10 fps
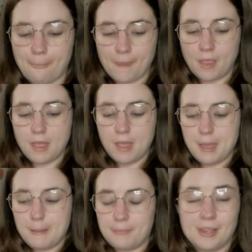
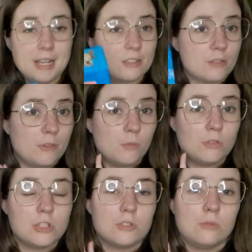But yeah, so if you
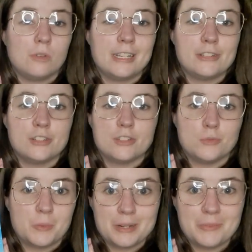want to enter
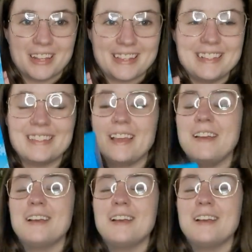to win one of these,